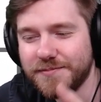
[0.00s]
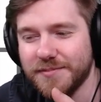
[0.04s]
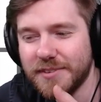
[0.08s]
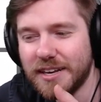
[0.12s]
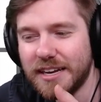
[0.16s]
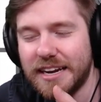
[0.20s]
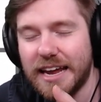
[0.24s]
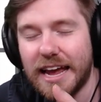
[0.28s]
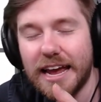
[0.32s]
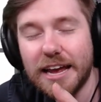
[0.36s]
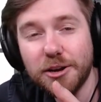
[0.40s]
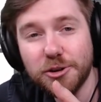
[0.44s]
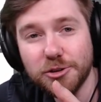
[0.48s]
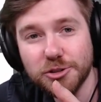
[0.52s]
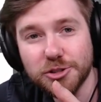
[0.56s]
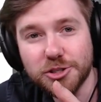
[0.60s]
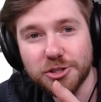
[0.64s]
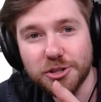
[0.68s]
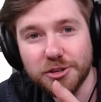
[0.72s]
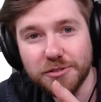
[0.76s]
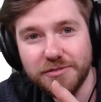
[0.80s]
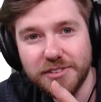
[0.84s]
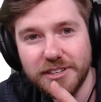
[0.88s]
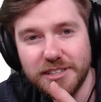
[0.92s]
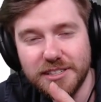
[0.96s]
angled
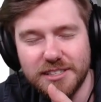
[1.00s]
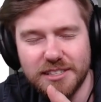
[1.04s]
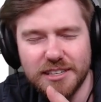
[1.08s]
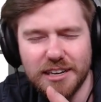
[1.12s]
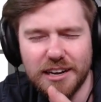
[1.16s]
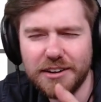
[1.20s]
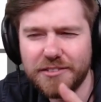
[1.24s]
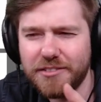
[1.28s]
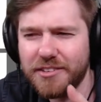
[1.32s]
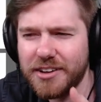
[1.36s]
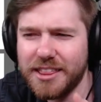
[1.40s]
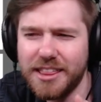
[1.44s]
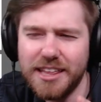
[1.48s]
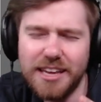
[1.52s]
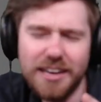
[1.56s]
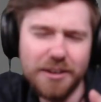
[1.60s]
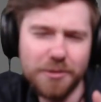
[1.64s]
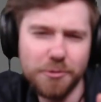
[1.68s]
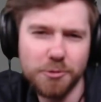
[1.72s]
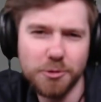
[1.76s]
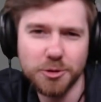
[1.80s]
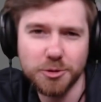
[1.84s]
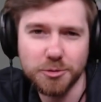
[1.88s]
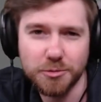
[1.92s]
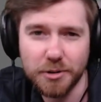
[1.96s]
surface of, I think it
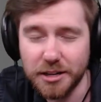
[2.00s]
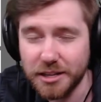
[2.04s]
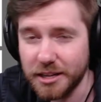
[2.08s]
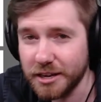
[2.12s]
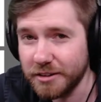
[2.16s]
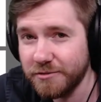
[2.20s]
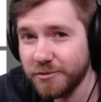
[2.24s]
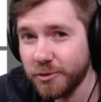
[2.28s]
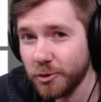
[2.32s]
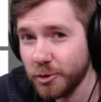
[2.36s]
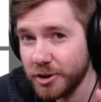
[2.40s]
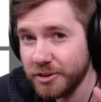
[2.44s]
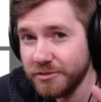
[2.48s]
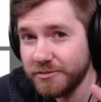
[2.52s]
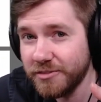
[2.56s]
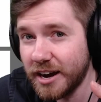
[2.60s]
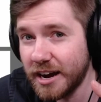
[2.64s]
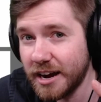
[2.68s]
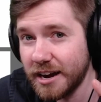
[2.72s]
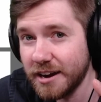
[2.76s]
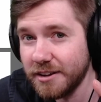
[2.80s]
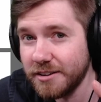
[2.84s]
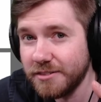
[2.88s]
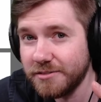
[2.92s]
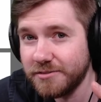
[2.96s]
was around like
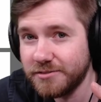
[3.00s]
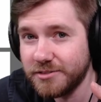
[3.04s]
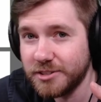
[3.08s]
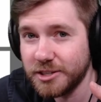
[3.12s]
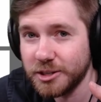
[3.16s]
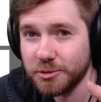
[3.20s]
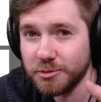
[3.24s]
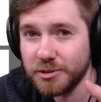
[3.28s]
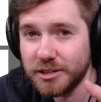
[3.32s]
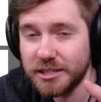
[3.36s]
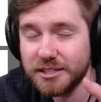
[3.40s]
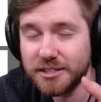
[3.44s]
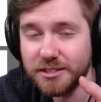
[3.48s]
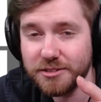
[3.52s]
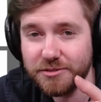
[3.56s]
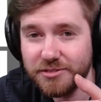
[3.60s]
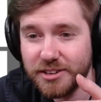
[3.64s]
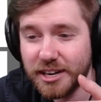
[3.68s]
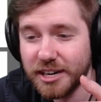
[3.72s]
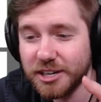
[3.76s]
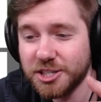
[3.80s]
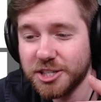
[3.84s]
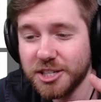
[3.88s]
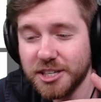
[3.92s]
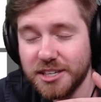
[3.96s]
45-degree
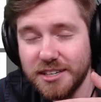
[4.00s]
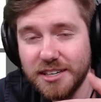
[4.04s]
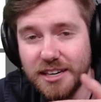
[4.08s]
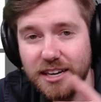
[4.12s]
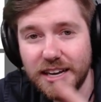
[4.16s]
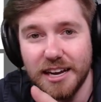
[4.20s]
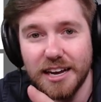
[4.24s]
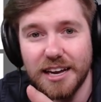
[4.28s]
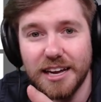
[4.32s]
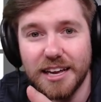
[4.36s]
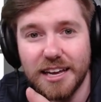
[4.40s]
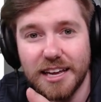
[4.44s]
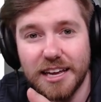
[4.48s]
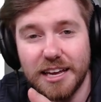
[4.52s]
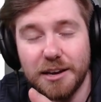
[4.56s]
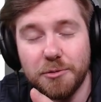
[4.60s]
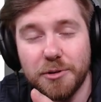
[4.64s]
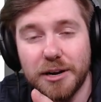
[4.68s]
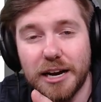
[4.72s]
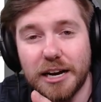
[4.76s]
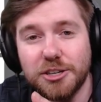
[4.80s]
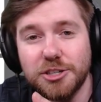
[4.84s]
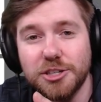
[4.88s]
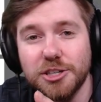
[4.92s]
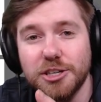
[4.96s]
deflection, it
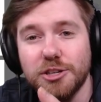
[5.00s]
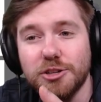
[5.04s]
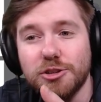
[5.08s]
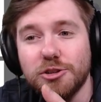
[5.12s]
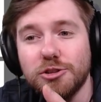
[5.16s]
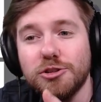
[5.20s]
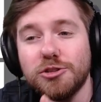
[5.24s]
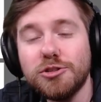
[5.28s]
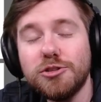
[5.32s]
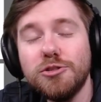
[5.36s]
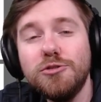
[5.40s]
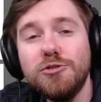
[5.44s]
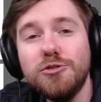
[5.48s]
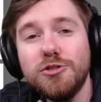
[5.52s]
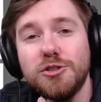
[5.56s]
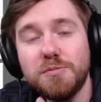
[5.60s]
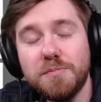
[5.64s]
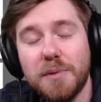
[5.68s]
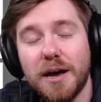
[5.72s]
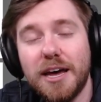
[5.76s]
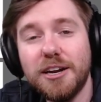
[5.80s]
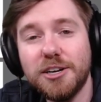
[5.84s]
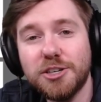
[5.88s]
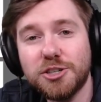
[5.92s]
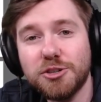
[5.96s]
would actually lose
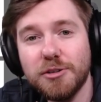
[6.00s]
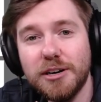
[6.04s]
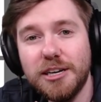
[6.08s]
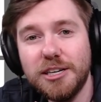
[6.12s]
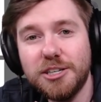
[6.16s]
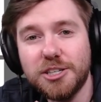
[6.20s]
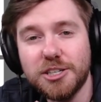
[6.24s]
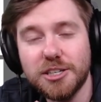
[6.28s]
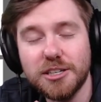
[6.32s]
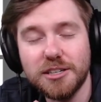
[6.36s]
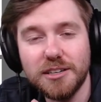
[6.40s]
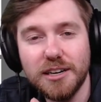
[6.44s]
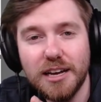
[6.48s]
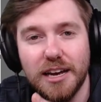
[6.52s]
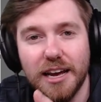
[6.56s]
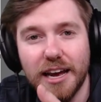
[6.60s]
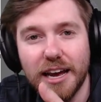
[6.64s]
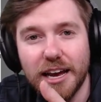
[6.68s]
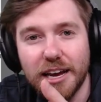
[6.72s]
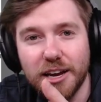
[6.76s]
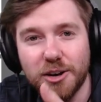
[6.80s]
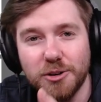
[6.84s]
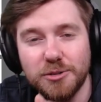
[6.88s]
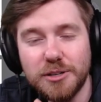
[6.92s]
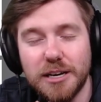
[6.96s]
penetration
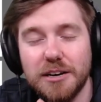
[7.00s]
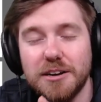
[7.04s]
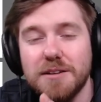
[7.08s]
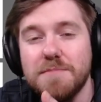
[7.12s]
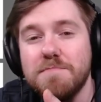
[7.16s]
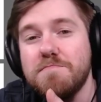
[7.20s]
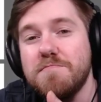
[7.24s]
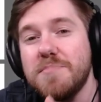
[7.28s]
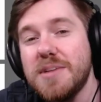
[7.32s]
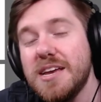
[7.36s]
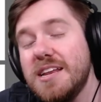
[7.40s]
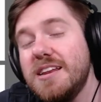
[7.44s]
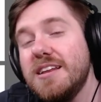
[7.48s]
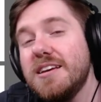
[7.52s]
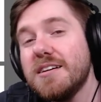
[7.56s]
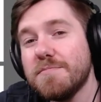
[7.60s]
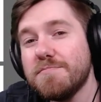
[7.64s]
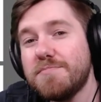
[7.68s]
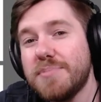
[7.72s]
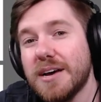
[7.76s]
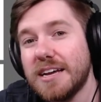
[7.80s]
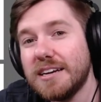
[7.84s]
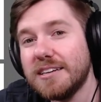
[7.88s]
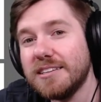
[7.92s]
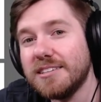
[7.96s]
and go down to medium
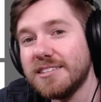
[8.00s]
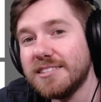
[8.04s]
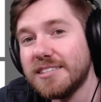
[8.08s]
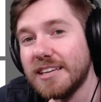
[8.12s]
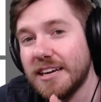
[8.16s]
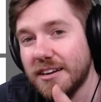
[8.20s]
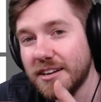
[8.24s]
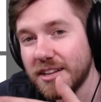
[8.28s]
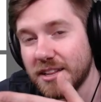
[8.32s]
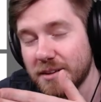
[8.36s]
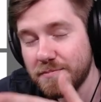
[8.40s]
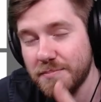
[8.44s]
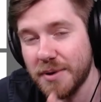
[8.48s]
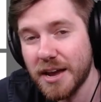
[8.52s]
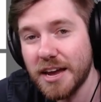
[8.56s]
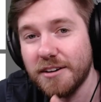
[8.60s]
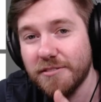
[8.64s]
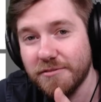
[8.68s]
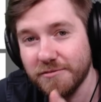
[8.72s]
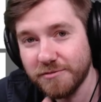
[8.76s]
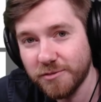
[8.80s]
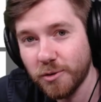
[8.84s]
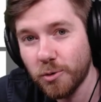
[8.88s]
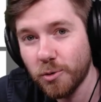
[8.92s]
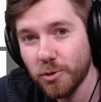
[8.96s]
pen instead of the
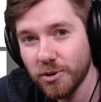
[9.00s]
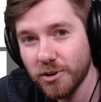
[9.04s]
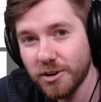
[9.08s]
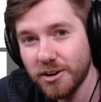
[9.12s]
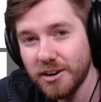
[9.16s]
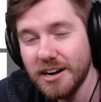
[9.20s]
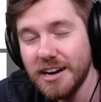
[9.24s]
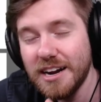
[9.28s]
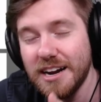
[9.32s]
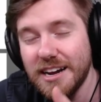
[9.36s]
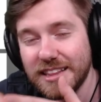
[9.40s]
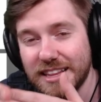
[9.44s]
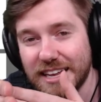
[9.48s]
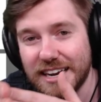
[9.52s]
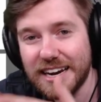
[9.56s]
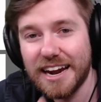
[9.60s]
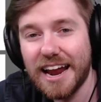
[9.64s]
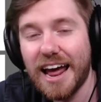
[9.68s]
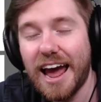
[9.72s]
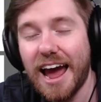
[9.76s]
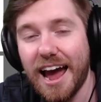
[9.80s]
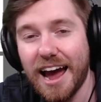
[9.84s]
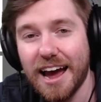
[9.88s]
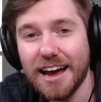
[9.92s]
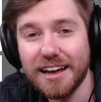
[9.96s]
pen 4 that it
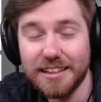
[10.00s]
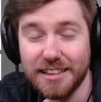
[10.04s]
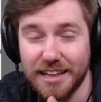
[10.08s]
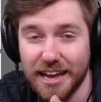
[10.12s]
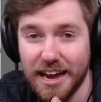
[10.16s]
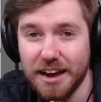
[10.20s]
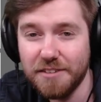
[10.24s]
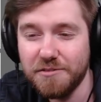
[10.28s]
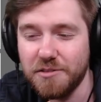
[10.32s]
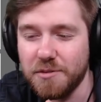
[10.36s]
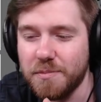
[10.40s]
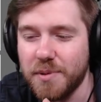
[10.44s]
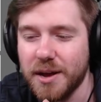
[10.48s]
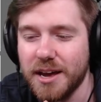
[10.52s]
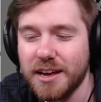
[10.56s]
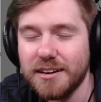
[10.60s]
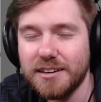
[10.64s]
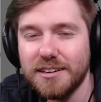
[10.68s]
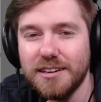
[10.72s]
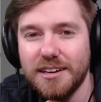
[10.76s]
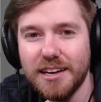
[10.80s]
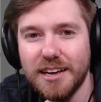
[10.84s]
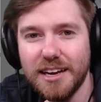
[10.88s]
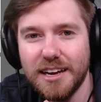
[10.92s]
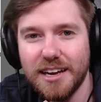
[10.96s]
had, the heavy
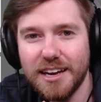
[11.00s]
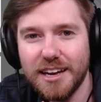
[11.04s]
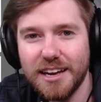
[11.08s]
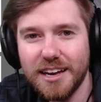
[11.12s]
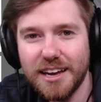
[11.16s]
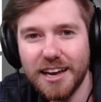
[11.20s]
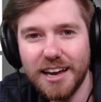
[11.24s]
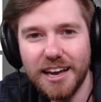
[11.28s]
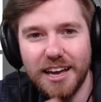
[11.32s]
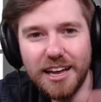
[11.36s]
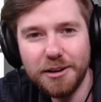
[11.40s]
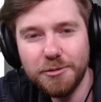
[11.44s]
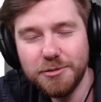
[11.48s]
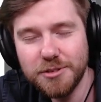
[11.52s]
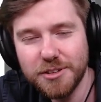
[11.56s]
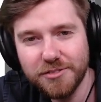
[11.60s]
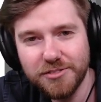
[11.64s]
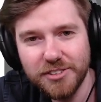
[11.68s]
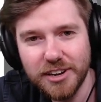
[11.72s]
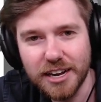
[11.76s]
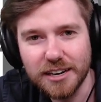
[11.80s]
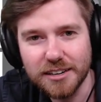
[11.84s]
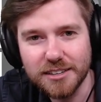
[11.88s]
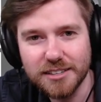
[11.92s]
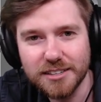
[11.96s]
pen, and it would
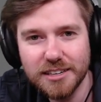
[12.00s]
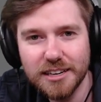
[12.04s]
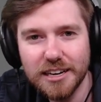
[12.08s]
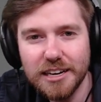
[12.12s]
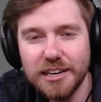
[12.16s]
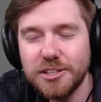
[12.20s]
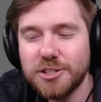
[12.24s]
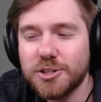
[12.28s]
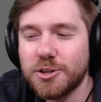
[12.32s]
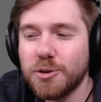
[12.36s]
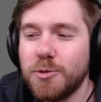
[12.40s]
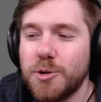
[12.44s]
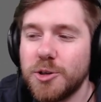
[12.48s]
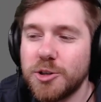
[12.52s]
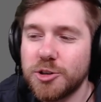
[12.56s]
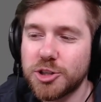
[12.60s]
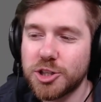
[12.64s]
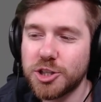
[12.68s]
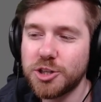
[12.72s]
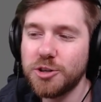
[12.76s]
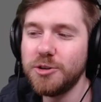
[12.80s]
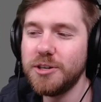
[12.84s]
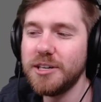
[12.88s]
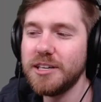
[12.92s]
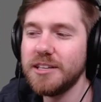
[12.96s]
deflect. So when you're
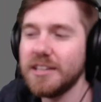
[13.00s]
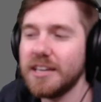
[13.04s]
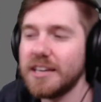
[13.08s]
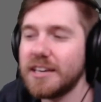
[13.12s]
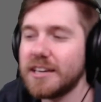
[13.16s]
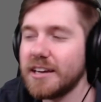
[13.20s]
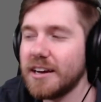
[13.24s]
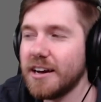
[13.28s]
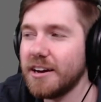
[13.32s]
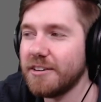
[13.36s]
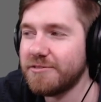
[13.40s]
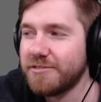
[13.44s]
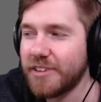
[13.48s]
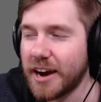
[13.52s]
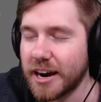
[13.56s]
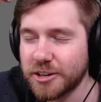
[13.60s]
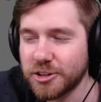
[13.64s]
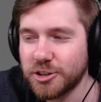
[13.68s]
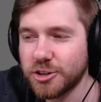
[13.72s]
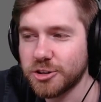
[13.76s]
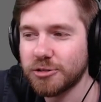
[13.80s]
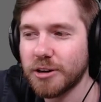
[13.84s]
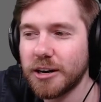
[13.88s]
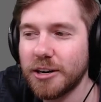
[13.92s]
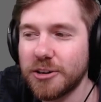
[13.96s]
shooting like a
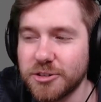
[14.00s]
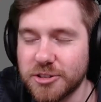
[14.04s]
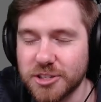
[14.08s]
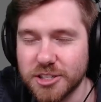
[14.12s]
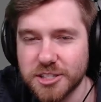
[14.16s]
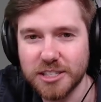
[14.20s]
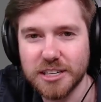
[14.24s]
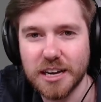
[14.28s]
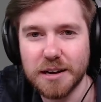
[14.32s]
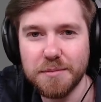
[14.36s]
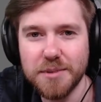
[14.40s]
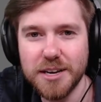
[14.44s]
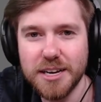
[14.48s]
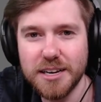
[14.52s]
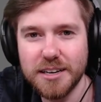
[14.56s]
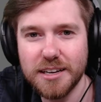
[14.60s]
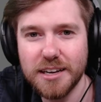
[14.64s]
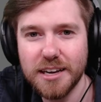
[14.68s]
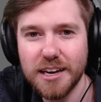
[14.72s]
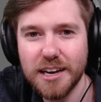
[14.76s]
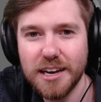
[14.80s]
Factory Strider's stomach,